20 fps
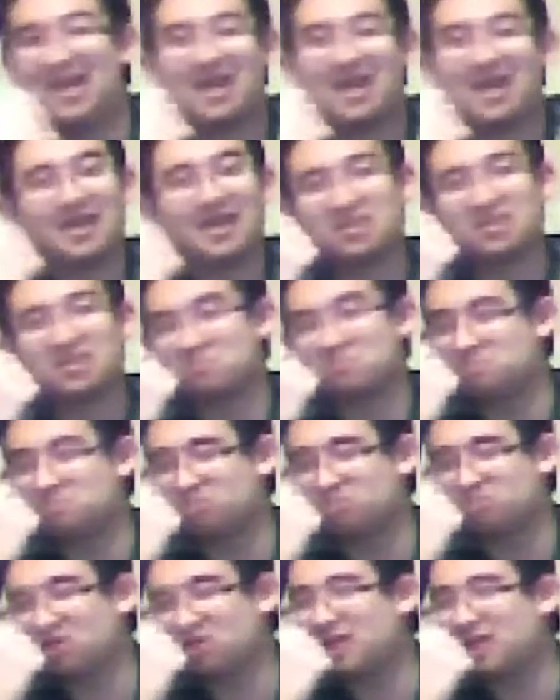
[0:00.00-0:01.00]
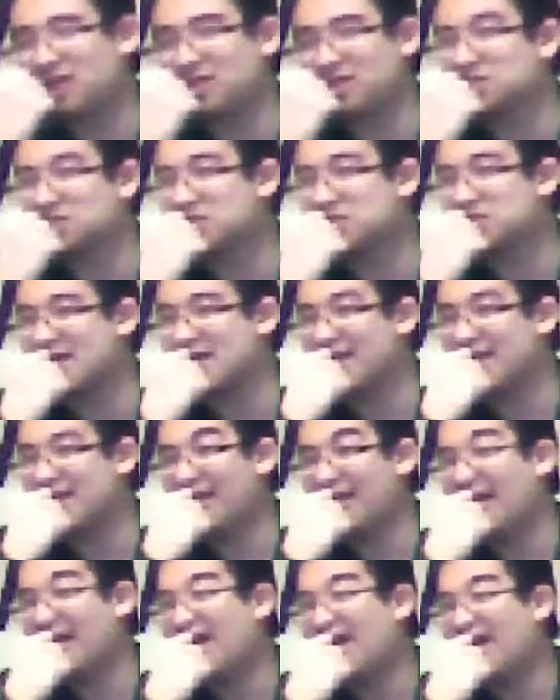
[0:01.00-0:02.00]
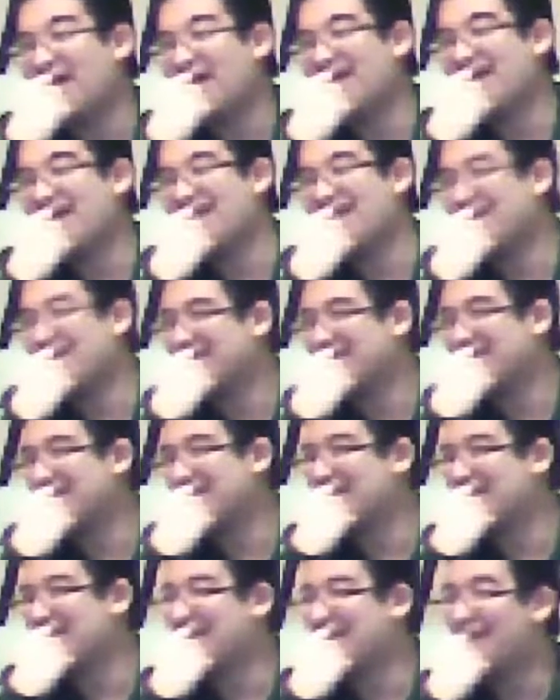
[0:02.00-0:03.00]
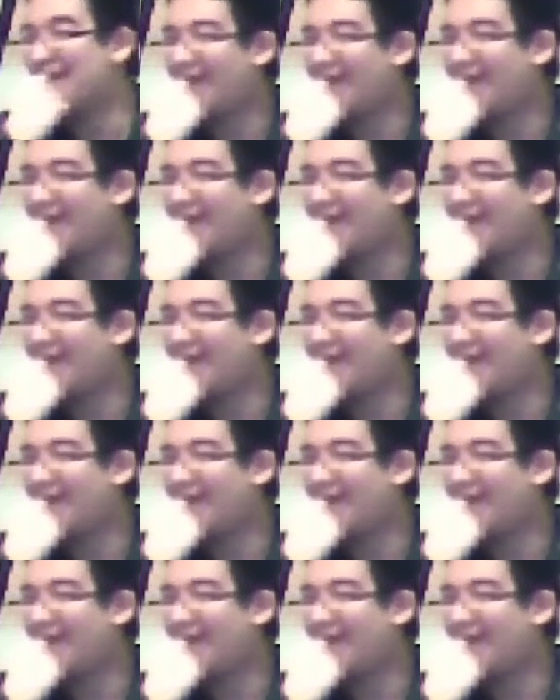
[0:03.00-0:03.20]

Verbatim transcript: and that's pretty insane, you know.